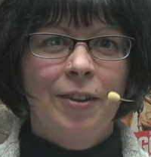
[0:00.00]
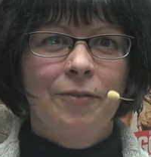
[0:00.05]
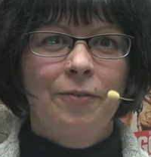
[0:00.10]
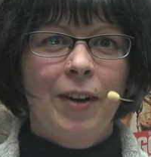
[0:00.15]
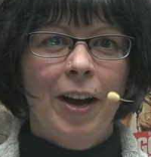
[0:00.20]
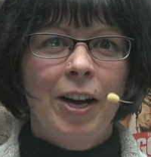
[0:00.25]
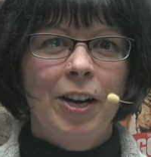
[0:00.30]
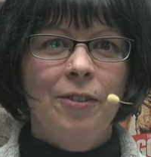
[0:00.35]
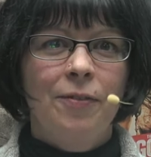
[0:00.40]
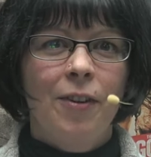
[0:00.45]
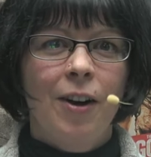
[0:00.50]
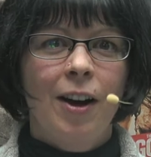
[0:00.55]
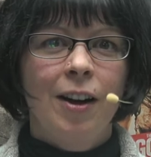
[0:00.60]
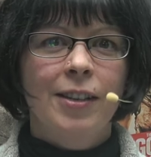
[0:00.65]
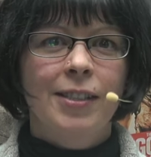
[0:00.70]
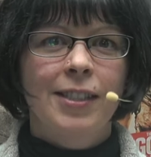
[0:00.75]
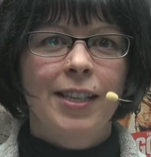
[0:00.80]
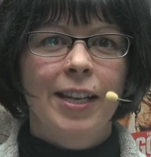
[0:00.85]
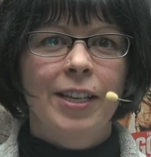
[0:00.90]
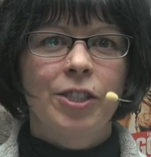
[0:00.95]

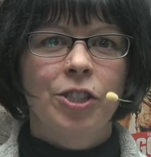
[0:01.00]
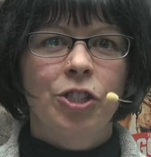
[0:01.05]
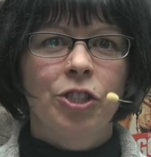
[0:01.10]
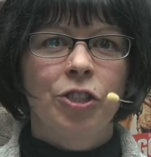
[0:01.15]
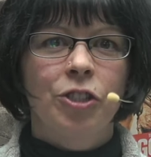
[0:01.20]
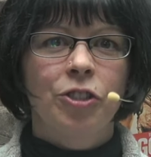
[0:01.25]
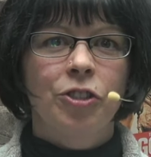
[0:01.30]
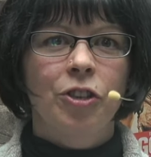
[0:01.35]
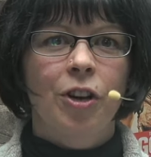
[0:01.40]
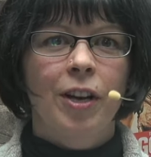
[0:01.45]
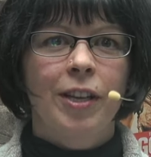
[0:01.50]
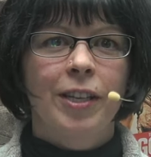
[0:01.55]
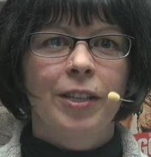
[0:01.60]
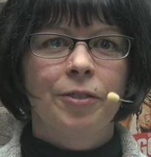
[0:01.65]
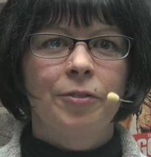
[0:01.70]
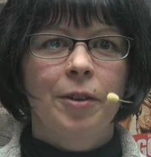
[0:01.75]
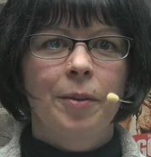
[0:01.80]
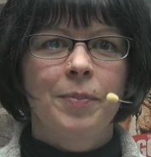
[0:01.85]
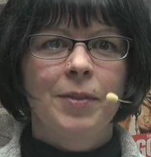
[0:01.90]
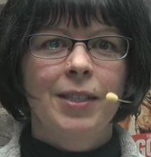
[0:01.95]
Firefox has turned on
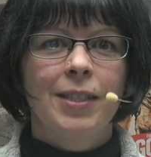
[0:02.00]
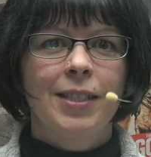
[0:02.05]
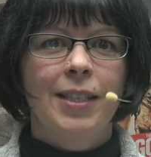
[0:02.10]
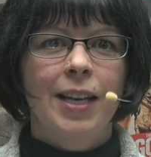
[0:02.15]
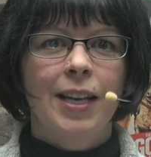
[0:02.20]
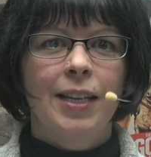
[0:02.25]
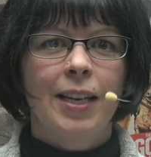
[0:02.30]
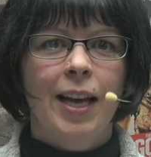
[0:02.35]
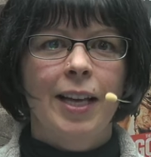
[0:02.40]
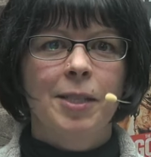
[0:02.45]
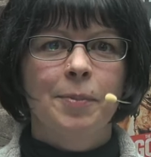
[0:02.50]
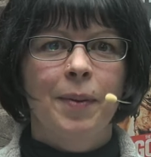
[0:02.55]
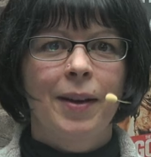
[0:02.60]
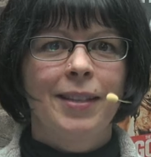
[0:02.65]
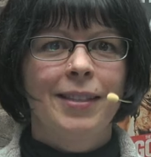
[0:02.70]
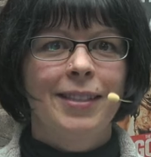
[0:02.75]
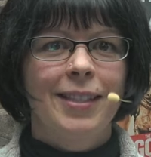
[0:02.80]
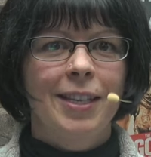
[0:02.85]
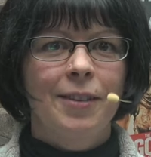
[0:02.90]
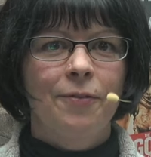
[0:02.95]
encrypted DNS by
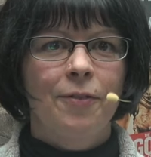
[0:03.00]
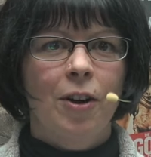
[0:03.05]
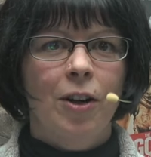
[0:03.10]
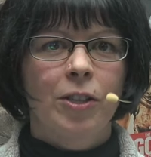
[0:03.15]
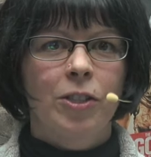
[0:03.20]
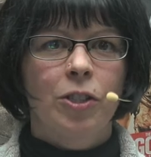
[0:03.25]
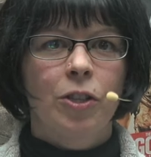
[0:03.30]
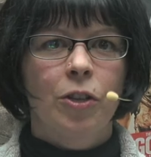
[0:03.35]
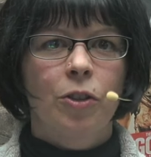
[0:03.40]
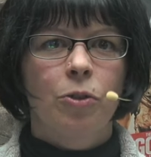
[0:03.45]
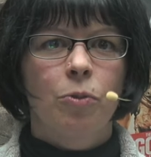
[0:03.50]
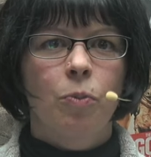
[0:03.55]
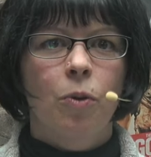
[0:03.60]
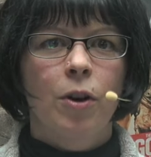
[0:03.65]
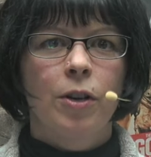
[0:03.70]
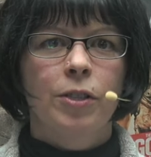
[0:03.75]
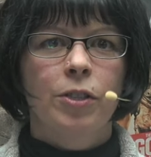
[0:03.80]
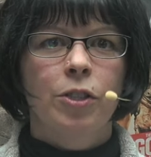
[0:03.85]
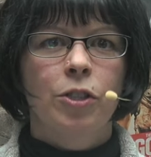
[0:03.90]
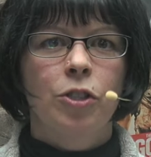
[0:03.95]
default to
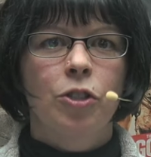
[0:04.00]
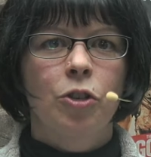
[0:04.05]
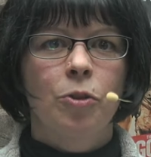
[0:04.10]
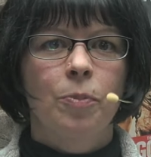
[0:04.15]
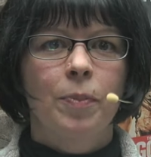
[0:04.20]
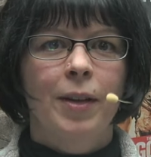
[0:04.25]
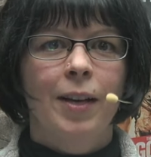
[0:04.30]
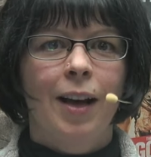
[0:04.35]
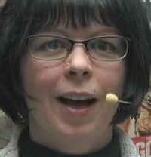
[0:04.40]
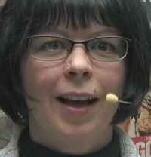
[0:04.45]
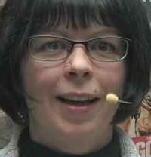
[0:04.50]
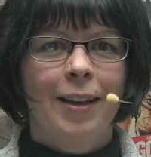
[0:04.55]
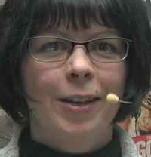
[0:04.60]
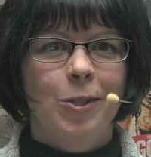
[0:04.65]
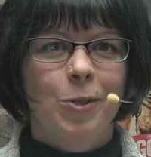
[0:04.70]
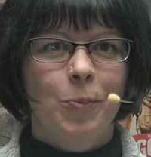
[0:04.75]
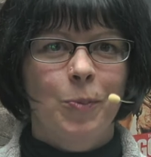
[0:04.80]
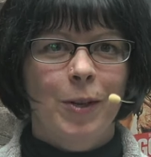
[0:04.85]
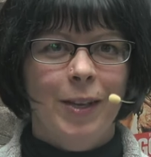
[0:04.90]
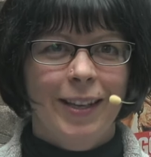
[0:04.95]
thwart snooping
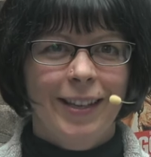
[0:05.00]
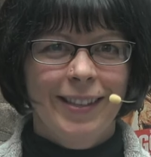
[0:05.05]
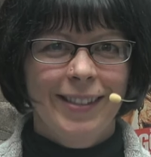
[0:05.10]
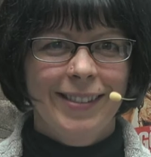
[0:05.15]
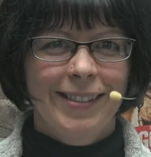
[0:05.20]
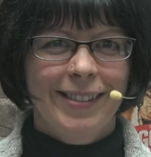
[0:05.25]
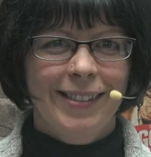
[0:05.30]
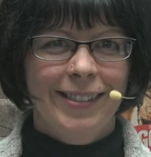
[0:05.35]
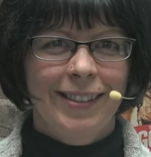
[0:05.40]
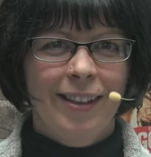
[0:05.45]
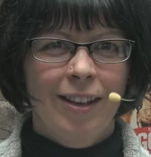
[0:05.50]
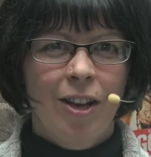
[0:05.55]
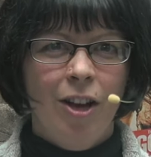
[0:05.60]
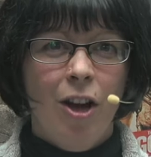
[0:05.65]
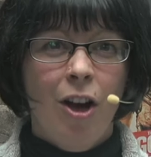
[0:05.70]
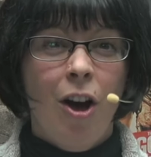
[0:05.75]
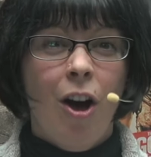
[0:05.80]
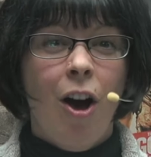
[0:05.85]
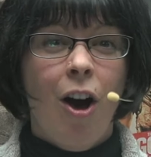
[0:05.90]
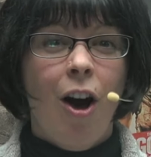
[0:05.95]
ISPs.
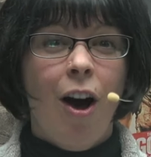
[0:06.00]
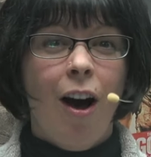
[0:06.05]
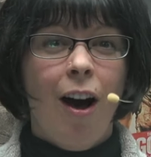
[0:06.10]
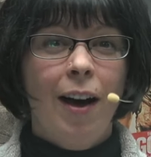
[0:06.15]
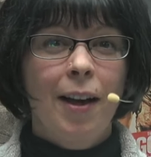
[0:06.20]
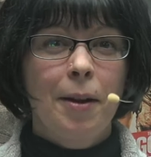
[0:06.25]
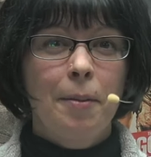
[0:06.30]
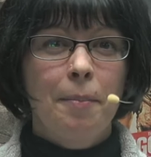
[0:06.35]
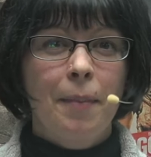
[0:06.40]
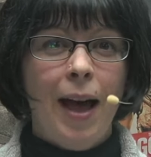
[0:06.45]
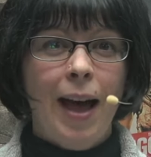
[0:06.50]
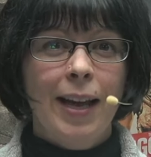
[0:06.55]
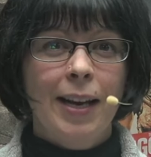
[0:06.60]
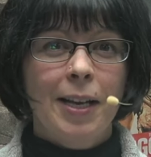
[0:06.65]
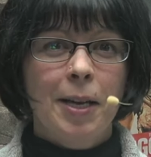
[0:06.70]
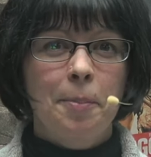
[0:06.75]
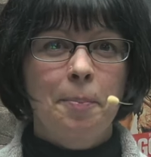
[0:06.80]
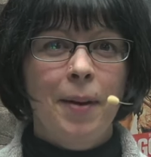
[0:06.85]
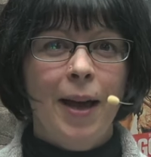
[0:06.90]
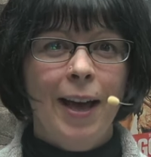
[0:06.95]
Automatic
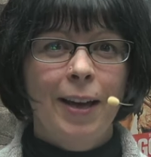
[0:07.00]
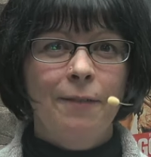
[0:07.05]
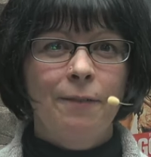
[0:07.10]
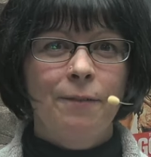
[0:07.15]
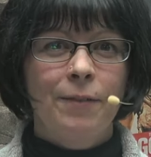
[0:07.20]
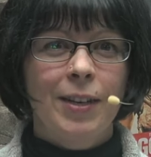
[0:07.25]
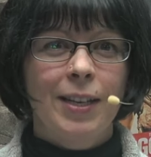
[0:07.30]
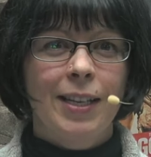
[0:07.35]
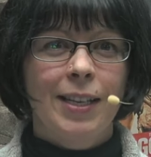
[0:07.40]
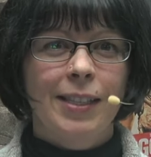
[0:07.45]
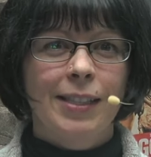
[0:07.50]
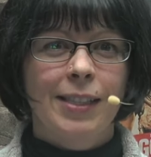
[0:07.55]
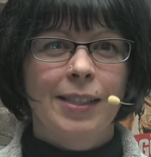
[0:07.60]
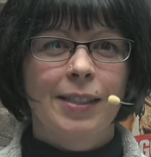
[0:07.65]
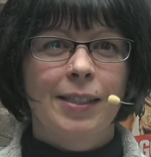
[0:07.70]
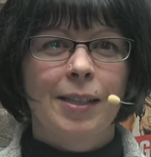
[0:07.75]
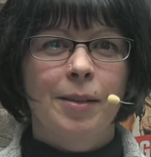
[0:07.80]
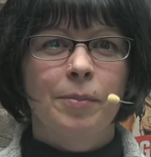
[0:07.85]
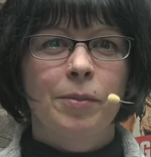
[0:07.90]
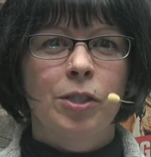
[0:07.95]
pet feeding
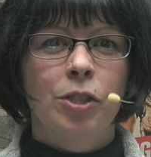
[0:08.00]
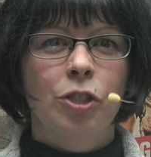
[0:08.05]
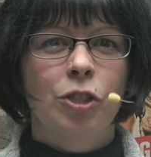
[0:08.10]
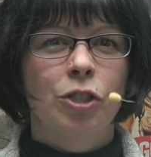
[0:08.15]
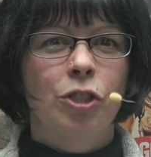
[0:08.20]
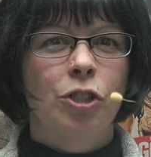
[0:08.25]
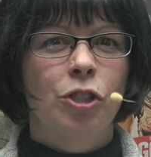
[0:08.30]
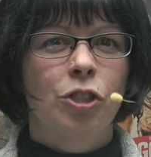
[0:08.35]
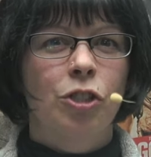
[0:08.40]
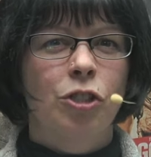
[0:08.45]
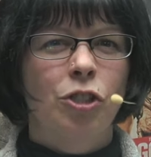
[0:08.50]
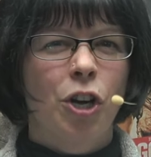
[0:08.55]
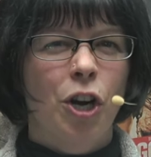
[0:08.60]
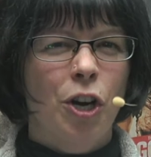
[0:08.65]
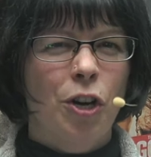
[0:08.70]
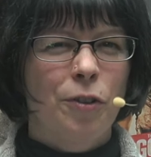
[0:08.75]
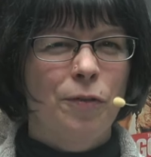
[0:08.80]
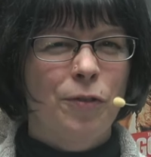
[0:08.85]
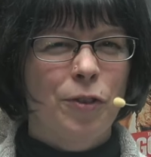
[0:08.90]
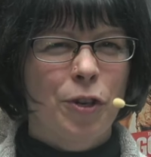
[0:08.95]
systems could
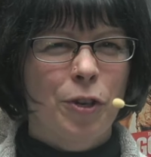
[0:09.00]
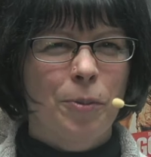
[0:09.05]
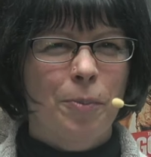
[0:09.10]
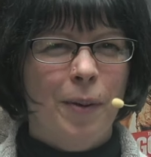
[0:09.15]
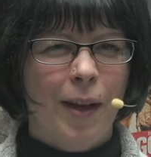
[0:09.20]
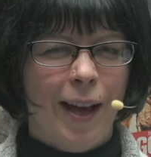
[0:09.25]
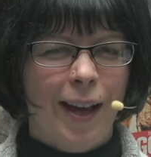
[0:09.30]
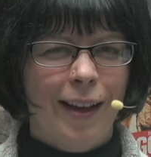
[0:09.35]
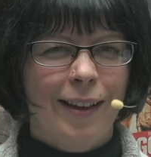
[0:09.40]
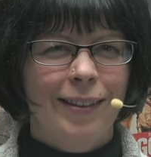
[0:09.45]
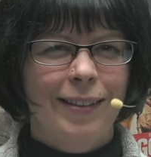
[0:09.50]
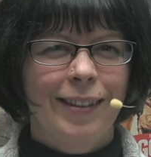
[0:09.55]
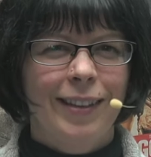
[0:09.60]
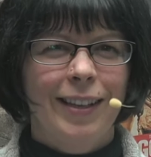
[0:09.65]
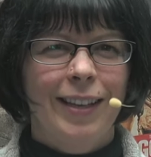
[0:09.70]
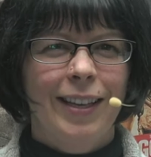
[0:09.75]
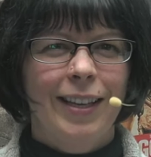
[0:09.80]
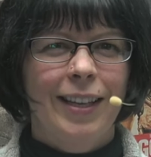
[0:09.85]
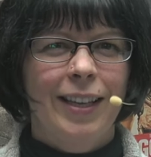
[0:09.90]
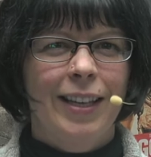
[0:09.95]
starve your pet
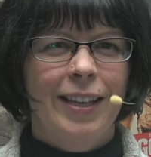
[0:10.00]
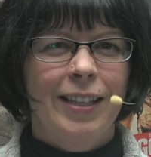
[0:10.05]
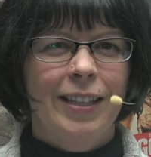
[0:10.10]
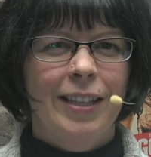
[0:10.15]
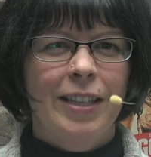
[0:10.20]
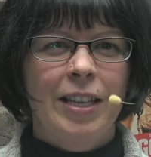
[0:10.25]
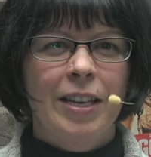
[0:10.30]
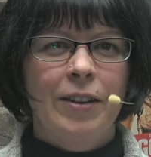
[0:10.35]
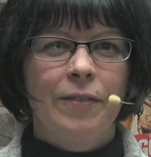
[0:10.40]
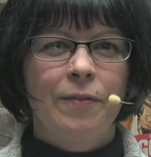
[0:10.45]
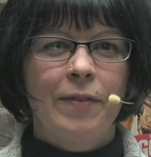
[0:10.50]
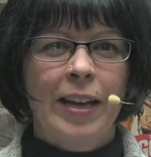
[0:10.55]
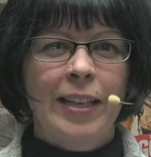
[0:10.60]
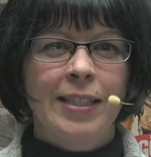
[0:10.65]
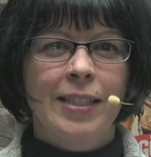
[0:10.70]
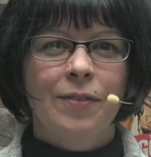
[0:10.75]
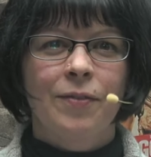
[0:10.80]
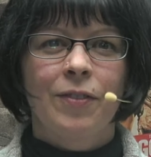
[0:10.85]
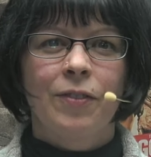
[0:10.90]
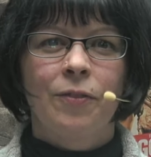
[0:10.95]
in the event
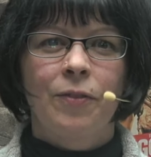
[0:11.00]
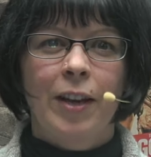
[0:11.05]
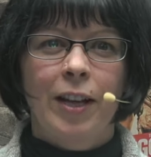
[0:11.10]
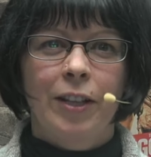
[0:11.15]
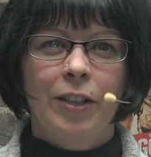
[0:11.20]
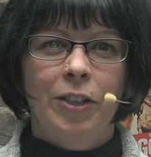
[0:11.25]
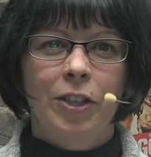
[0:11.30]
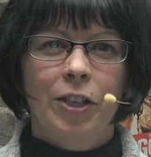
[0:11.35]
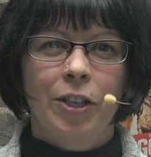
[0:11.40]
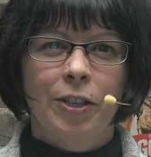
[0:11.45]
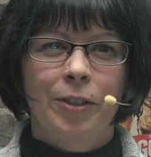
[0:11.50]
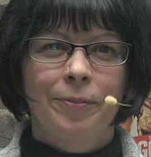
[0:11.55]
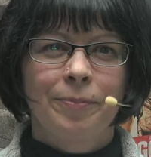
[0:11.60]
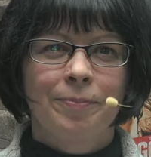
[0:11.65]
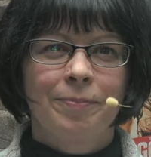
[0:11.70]
of a failure.